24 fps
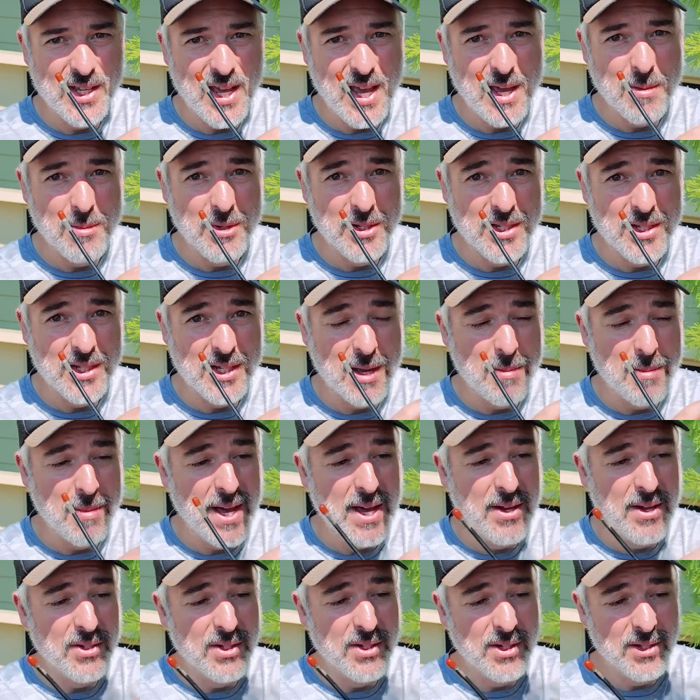the cable to come
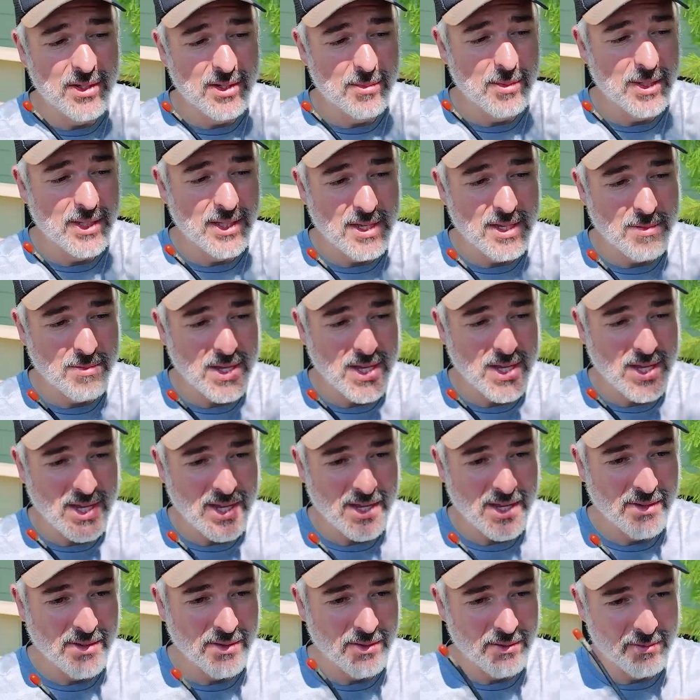out and ultimately
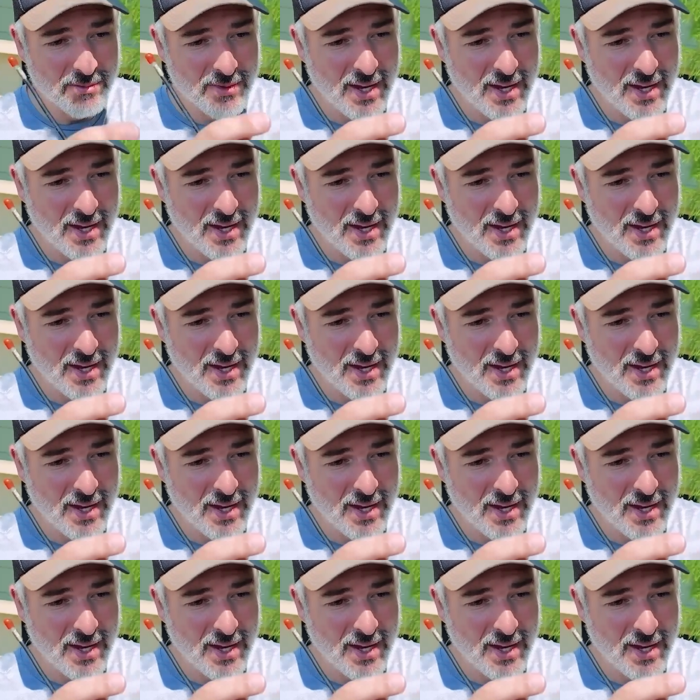be